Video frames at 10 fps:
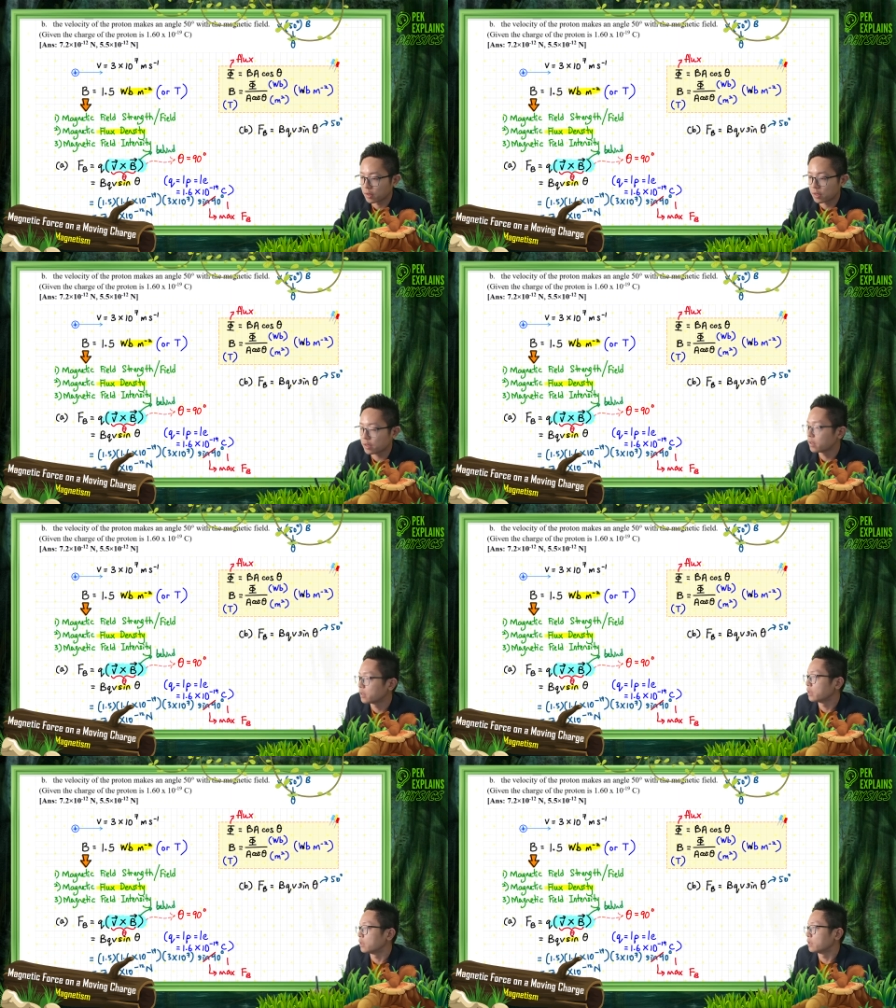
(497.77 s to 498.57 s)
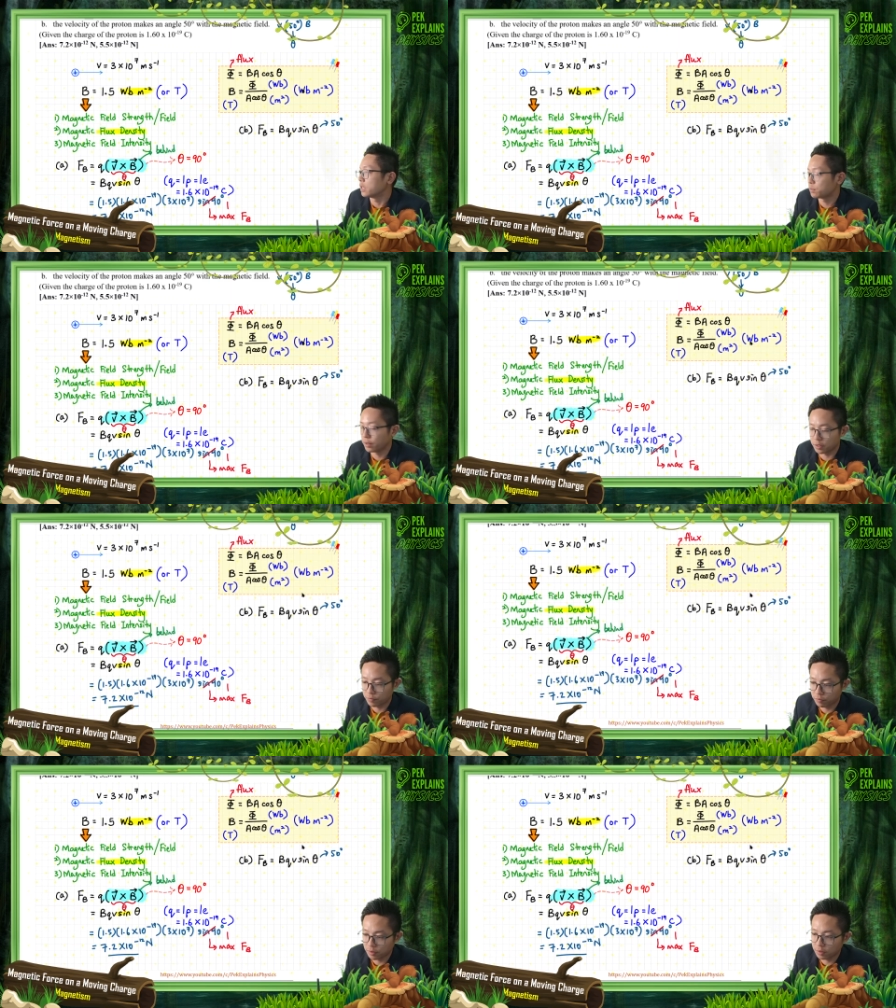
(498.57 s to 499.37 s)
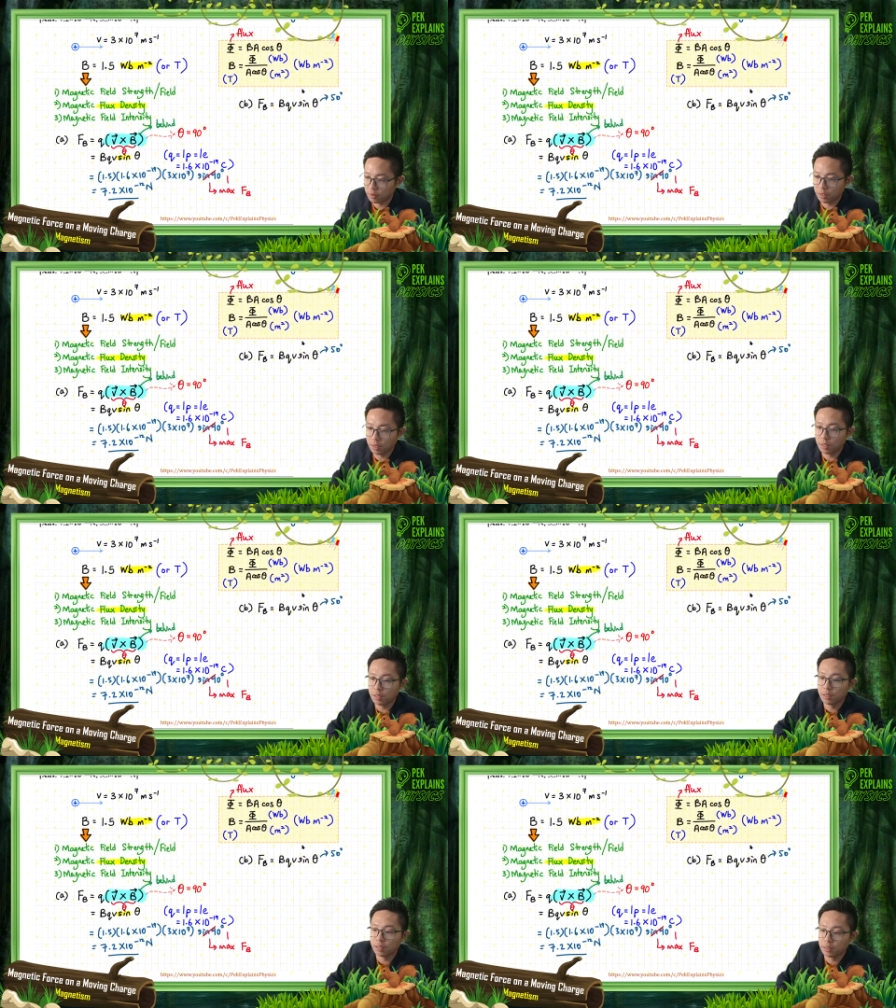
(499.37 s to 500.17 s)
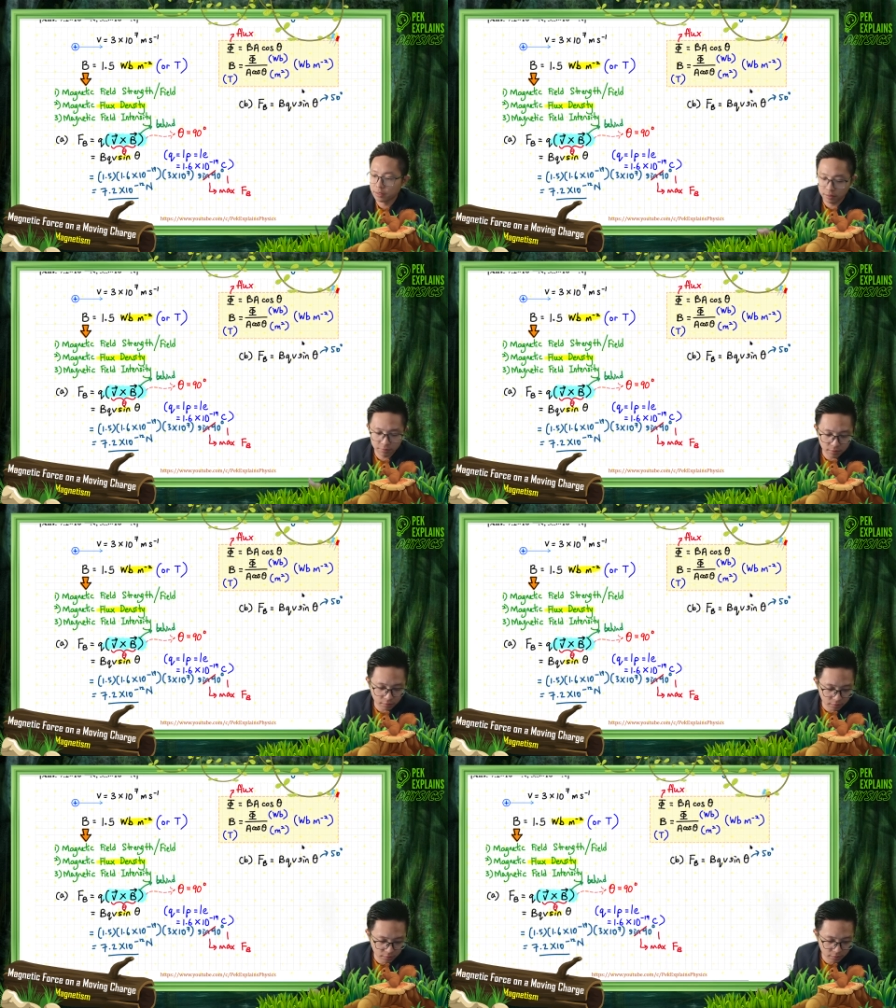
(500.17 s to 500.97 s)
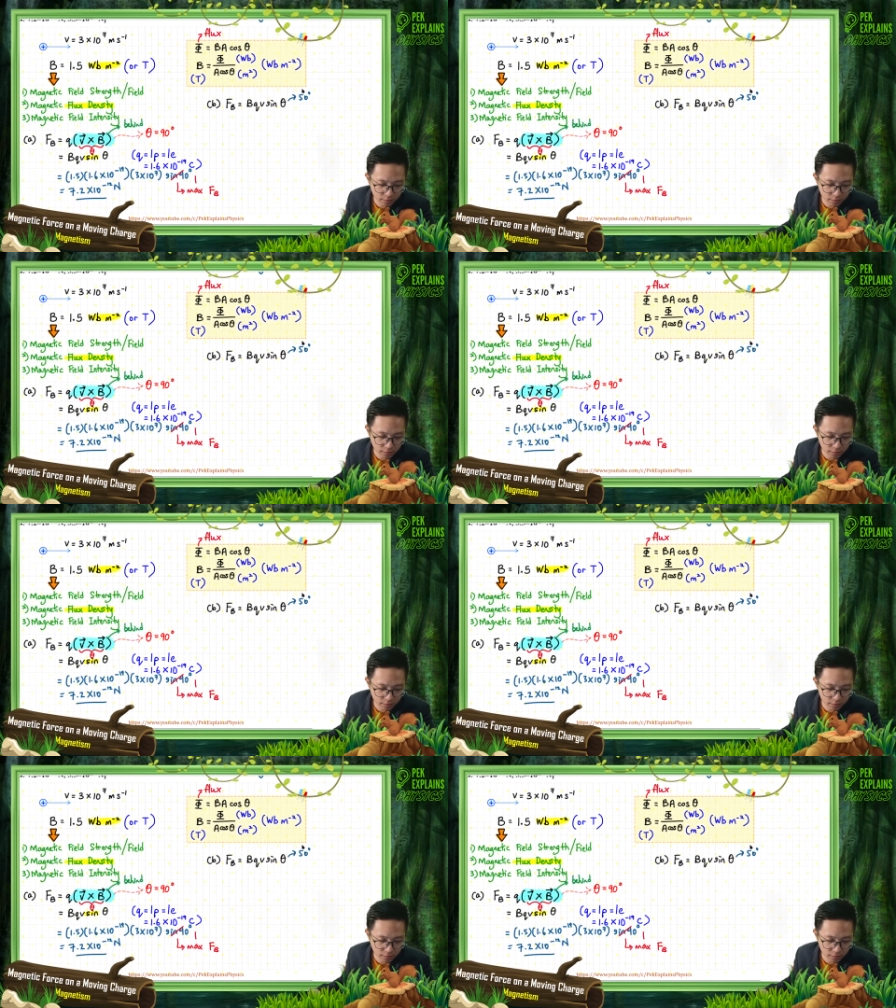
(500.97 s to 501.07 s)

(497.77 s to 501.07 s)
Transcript: Yeah, let's put as 50 degree. Yeah, let's substitute.